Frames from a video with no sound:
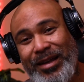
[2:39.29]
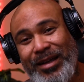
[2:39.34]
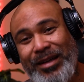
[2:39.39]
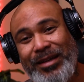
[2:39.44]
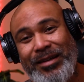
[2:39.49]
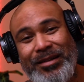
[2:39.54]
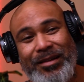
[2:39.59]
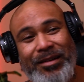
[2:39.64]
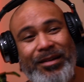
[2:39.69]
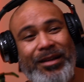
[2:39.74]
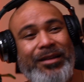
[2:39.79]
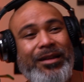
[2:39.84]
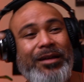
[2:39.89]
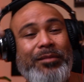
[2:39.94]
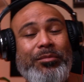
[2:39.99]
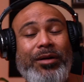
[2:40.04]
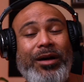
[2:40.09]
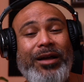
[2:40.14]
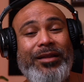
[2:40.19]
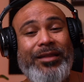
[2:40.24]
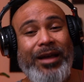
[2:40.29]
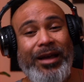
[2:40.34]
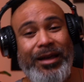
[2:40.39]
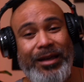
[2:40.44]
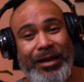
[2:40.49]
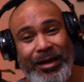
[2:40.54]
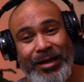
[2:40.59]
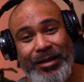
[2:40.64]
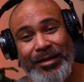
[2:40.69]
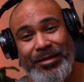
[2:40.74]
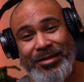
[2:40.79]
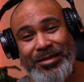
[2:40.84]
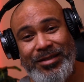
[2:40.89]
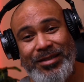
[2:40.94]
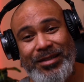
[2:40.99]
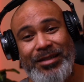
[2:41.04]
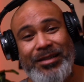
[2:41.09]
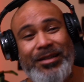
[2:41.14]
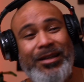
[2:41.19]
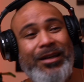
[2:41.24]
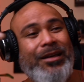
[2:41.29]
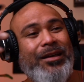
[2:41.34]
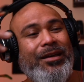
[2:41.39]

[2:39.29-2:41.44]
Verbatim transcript: and all that they brought that gang shit